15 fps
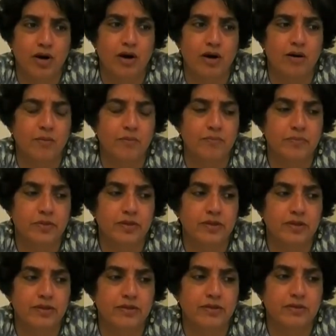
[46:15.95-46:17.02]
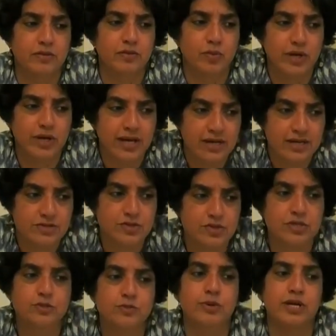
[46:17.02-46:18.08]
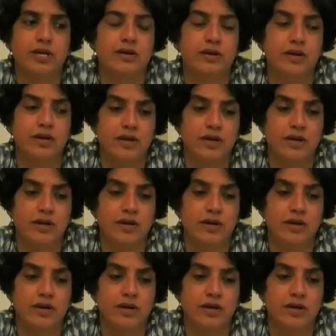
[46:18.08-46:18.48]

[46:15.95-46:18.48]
The way history is being